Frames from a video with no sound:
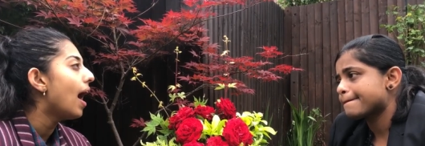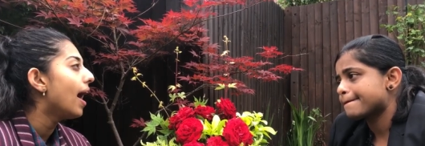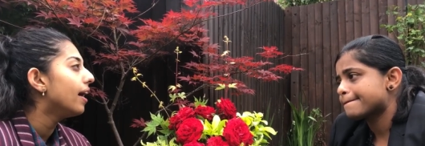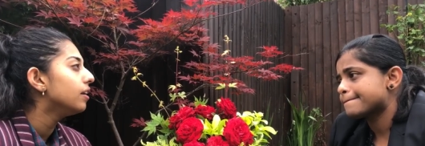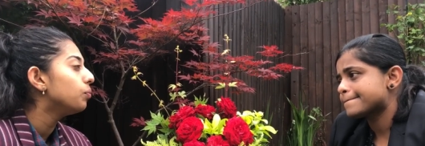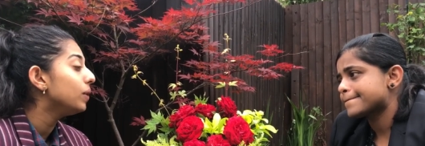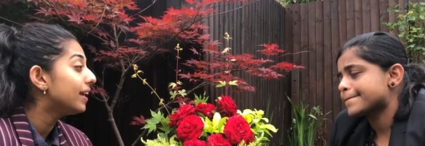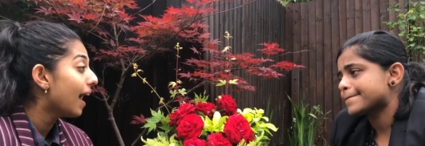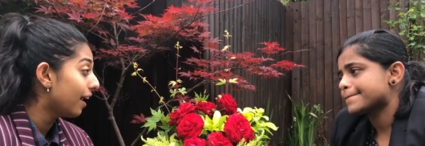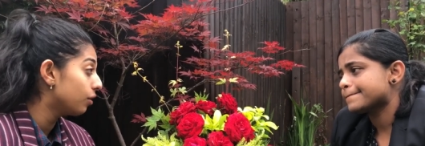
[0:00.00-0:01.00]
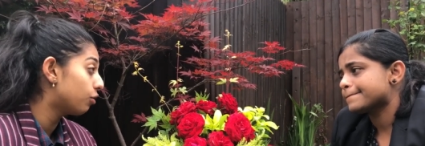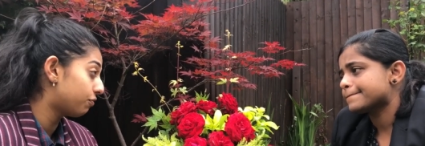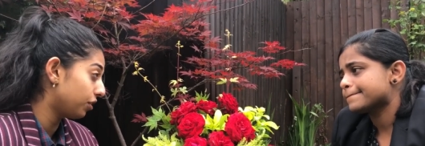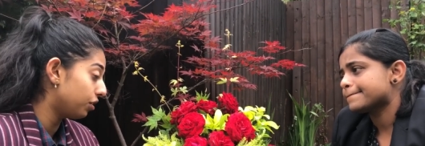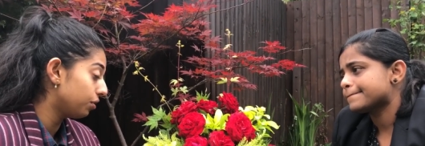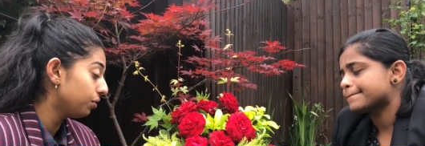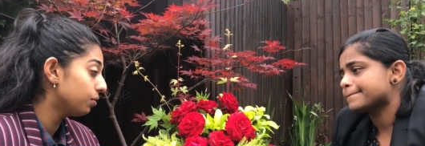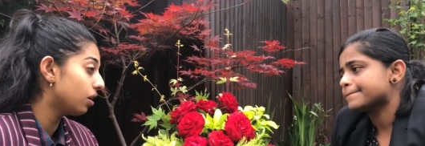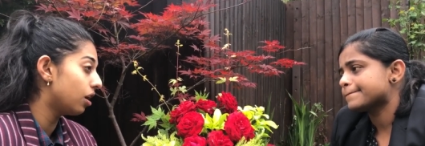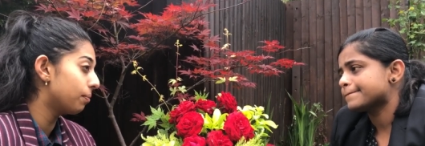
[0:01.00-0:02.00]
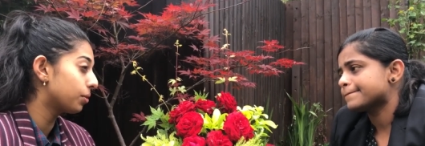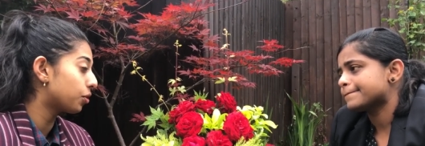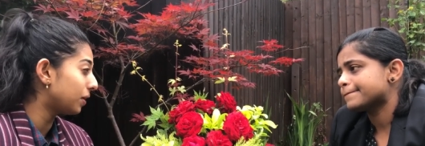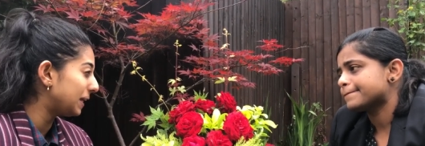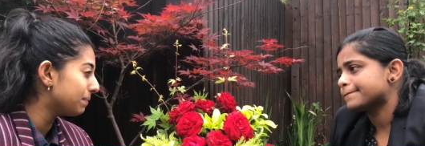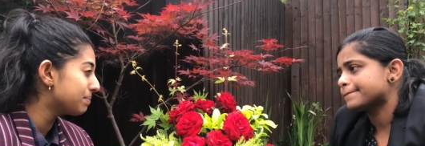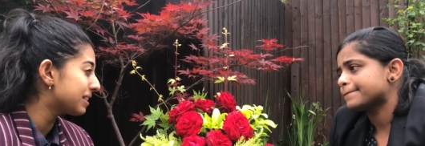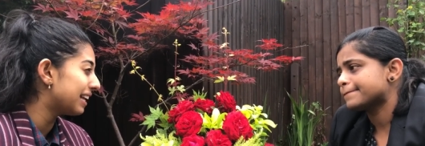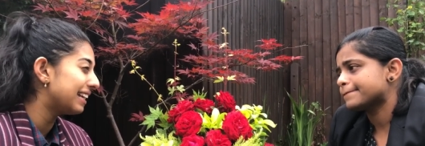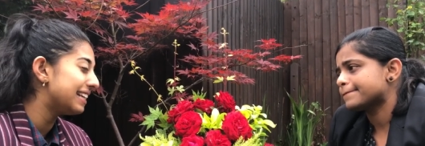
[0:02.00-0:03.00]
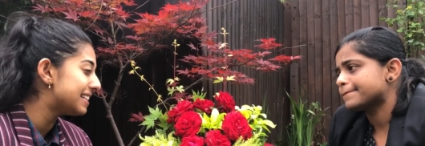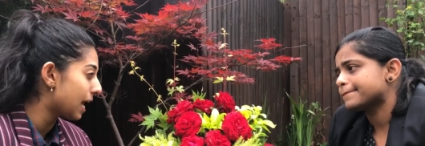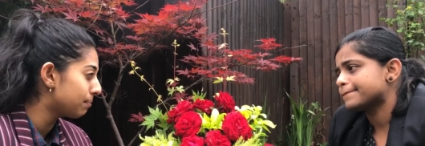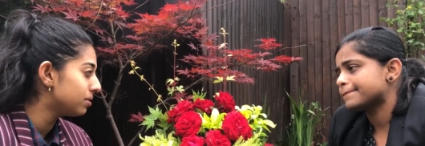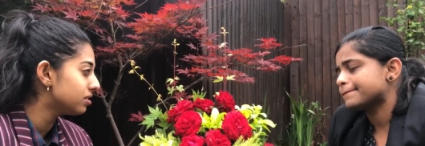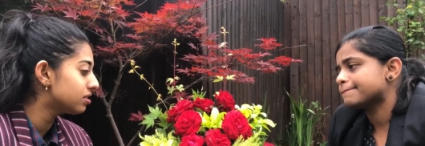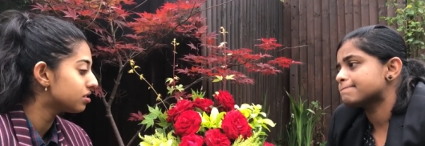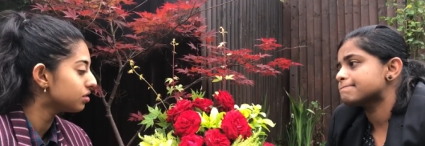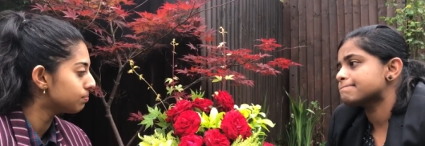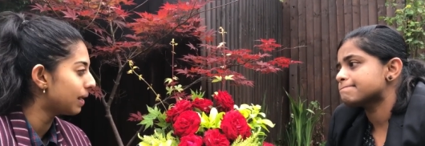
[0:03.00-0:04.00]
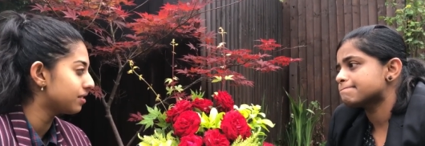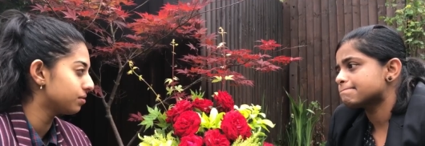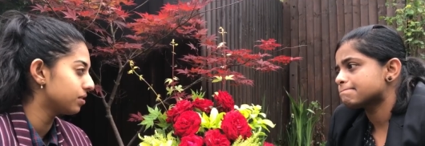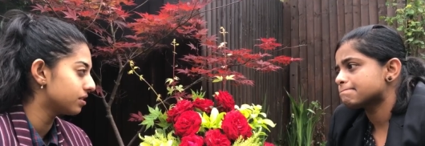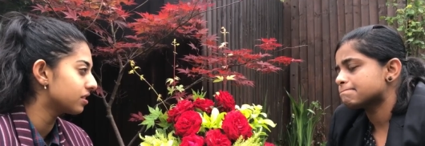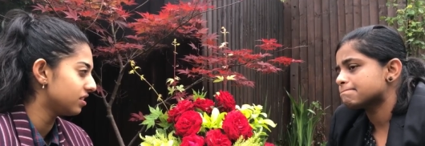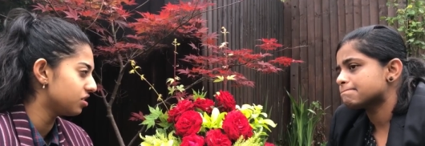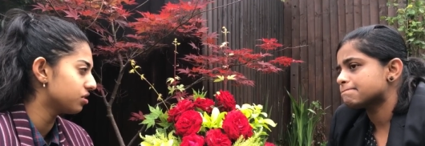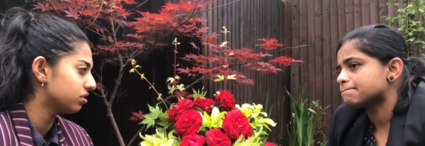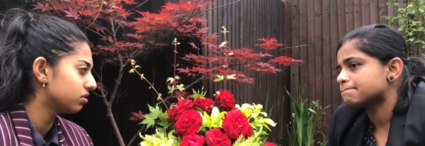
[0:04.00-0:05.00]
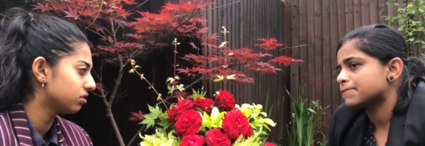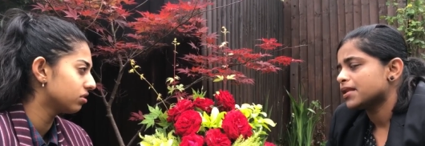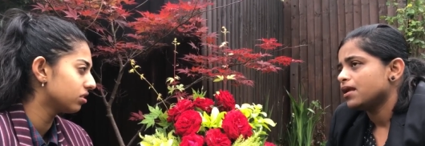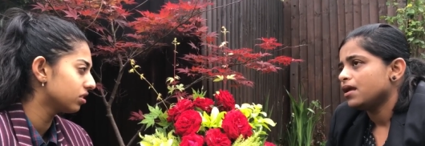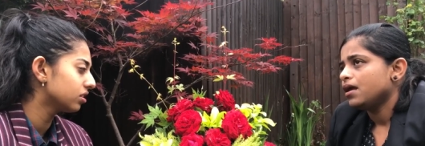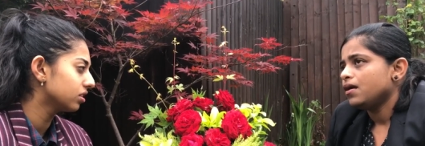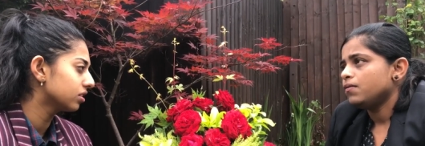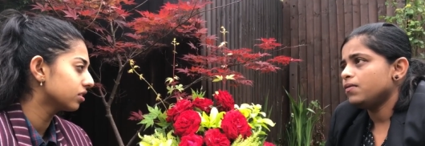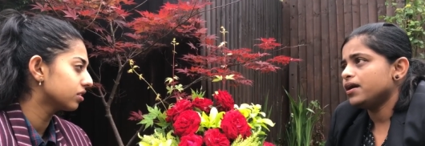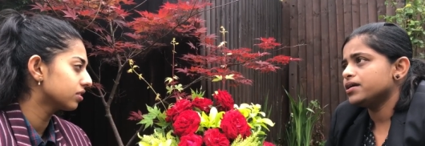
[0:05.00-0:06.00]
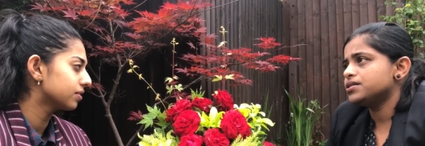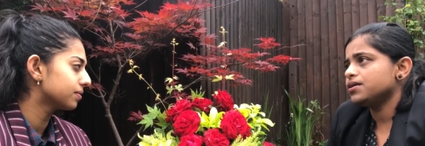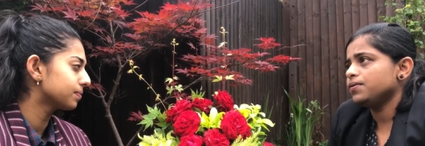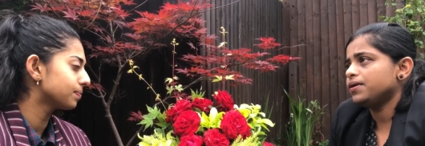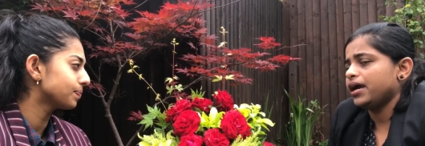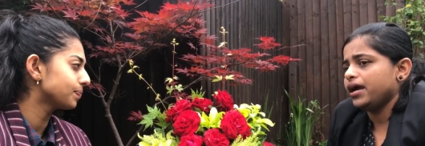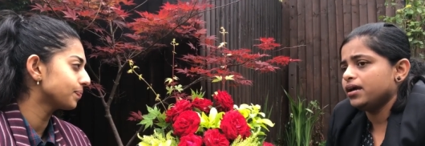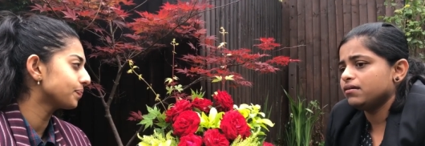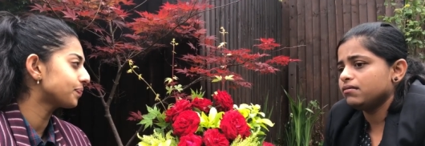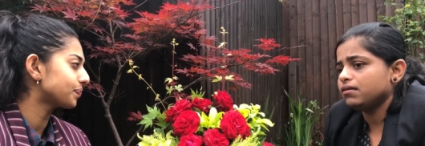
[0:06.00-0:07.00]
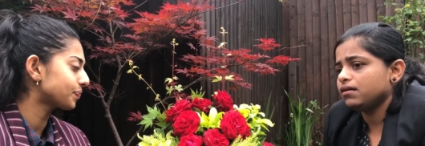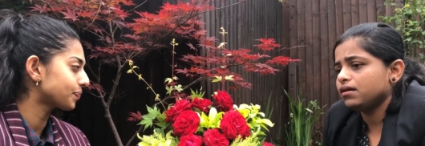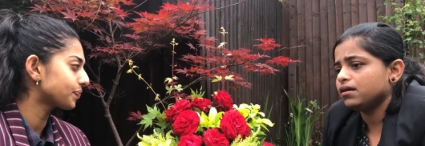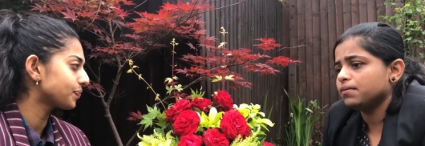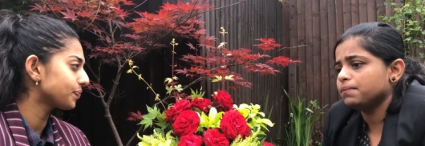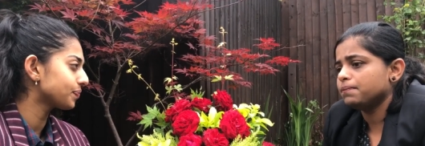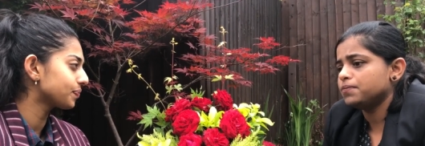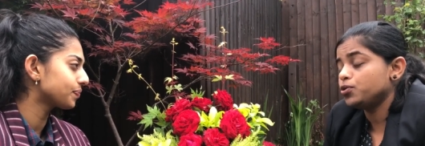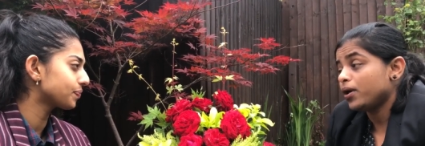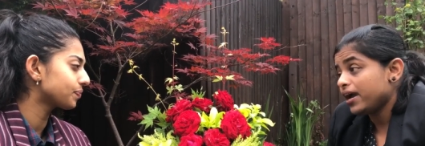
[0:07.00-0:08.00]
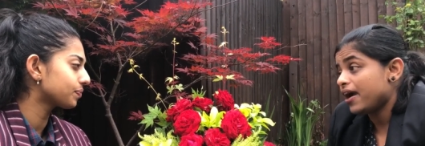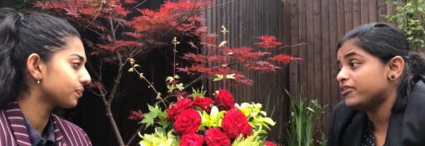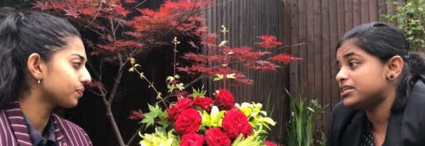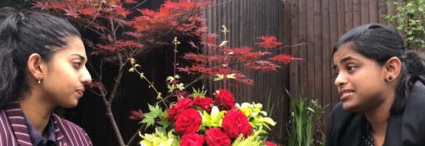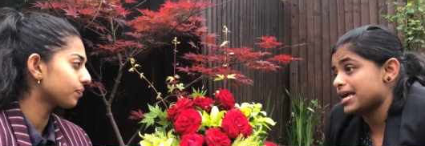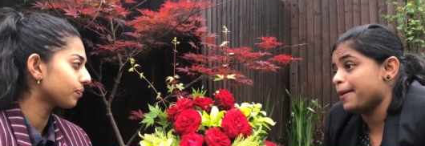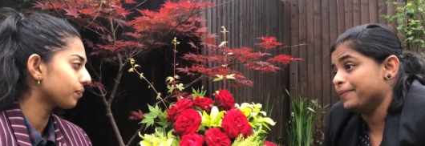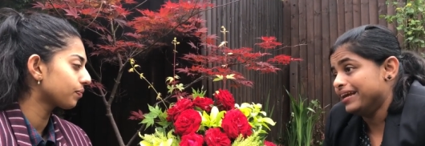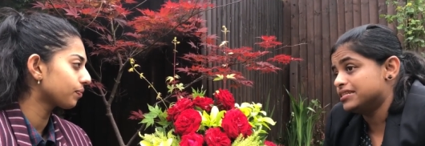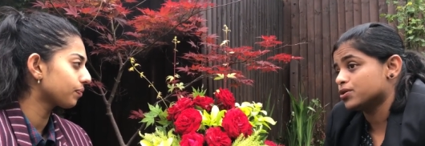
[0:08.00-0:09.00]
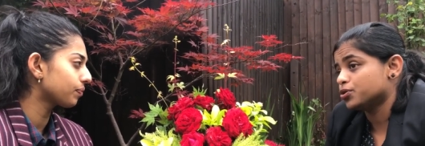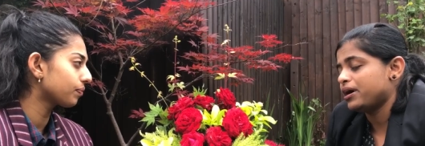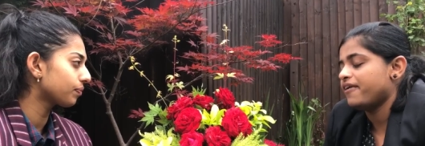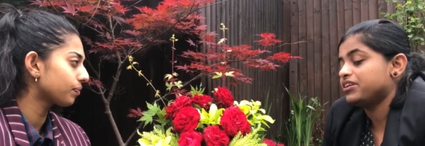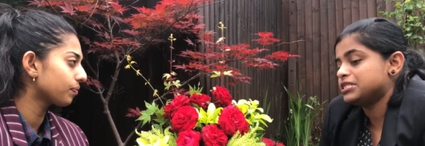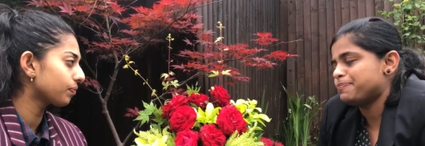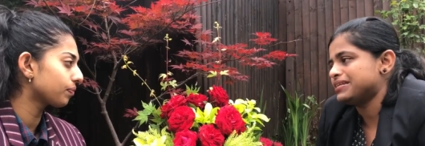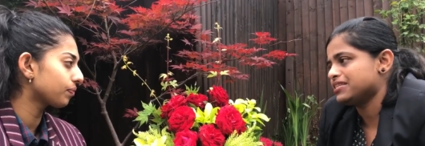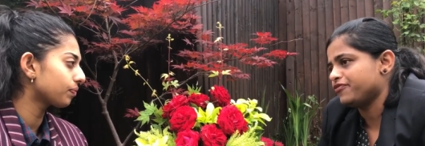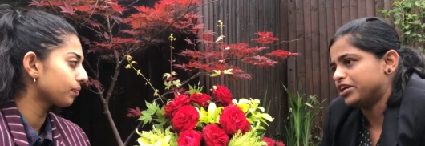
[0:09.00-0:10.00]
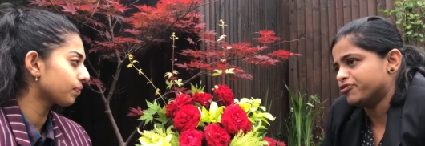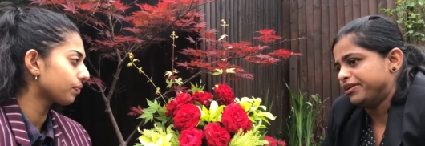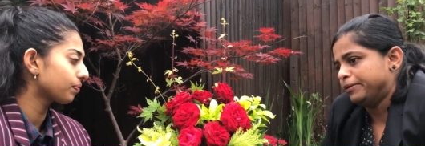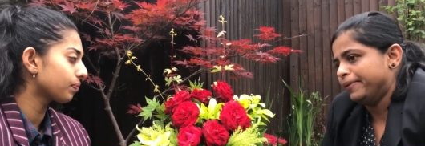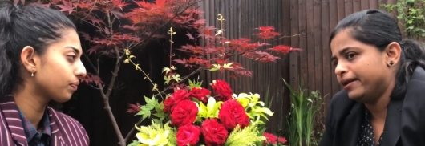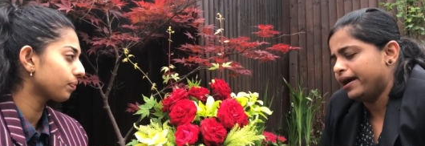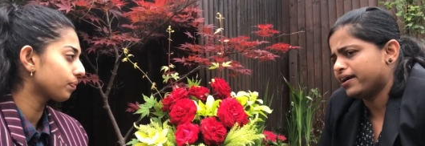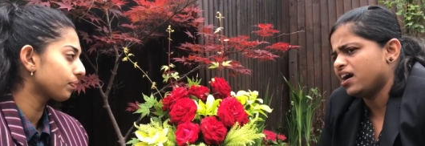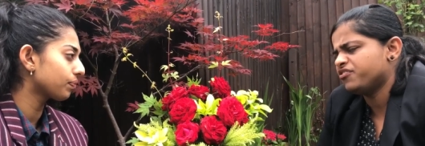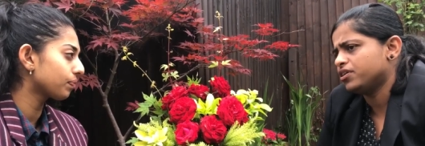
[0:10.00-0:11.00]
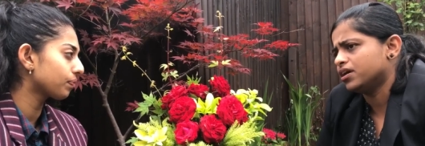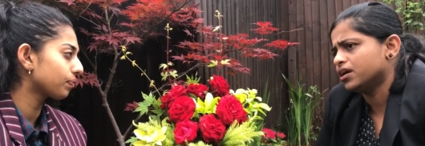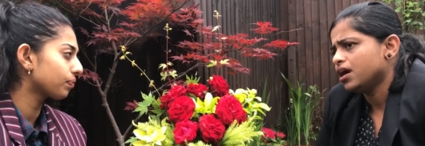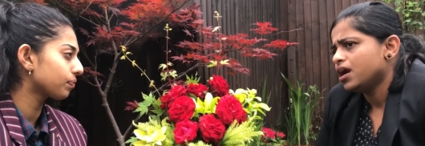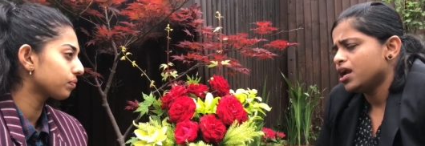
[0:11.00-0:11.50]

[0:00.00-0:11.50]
Speaker 1: And we can offer you um, creams and any tablets to battle this condition.
Speaker 2: Right, okay. Uh, do I have any tablets or do I have any specific treatment? Like I've heard